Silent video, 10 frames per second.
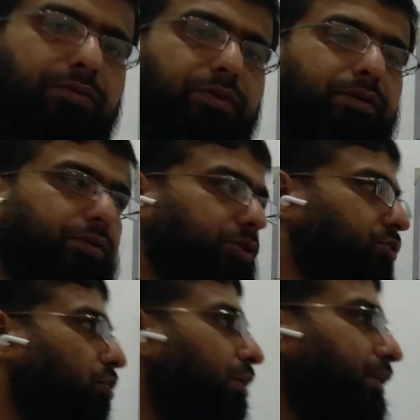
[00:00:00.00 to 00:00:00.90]
when we
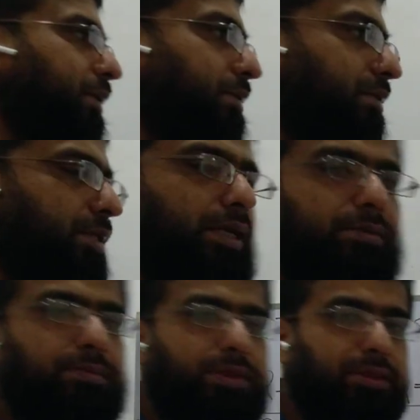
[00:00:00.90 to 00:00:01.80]
solved this
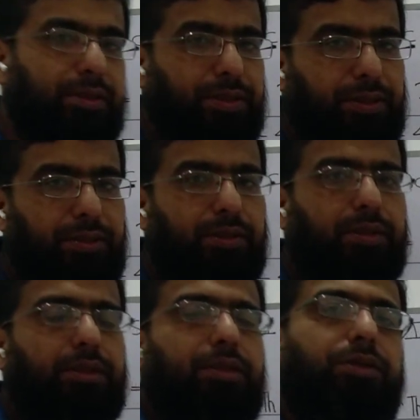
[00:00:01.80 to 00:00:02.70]
same circuit
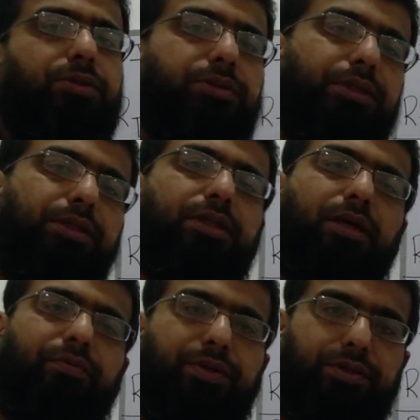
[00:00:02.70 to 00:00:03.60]
using
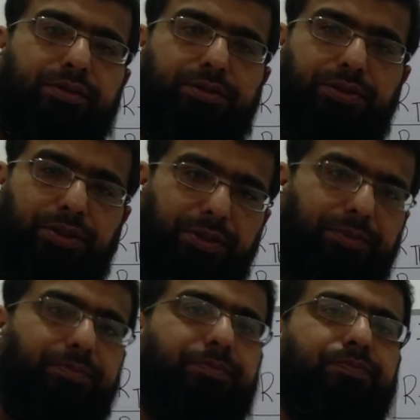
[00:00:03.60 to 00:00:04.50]
Thevenin's theorem.
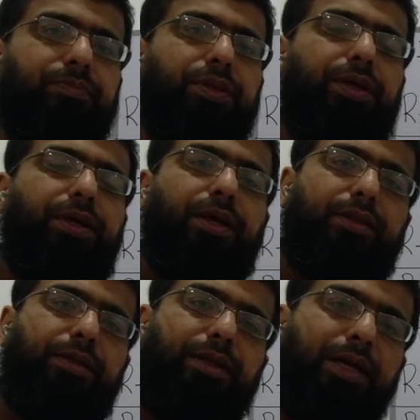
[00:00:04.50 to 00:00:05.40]
In
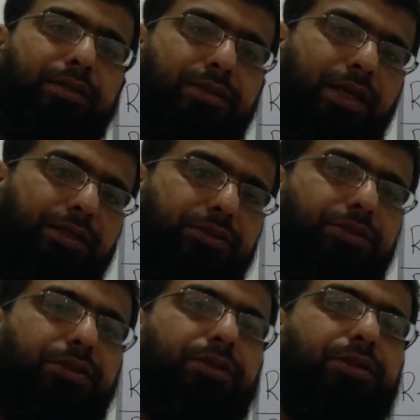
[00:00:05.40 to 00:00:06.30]
the next
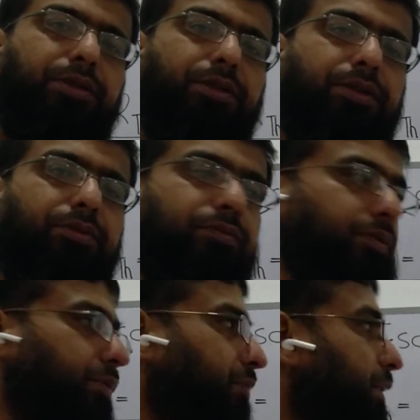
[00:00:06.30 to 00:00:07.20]
lecture,
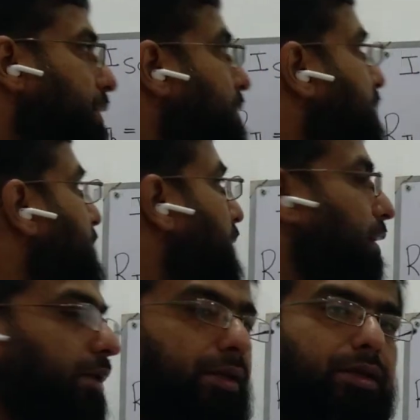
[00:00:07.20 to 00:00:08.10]
we will
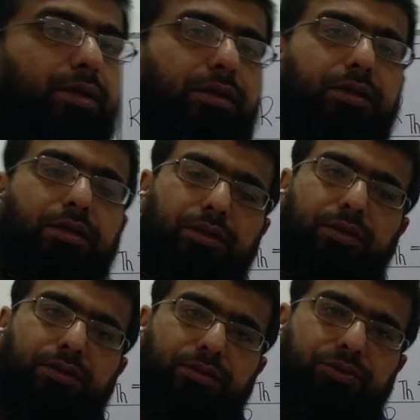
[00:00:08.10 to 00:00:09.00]
study
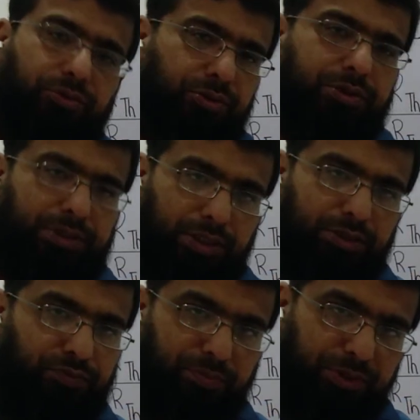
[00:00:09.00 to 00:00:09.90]
source
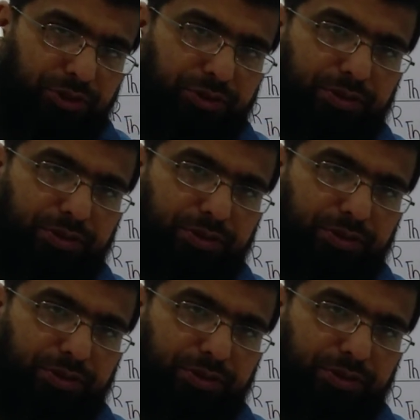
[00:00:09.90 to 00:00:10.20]
transformation